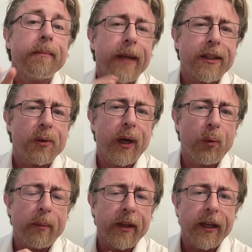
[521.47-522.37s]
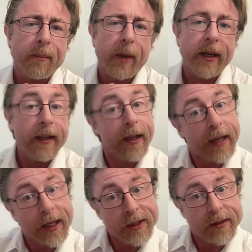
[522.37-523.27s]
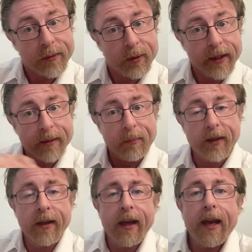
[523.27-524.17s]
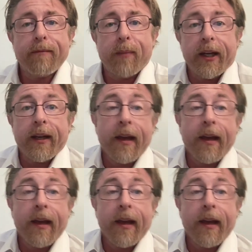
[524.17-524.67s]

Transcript: That's why women like money, like guys who like have money.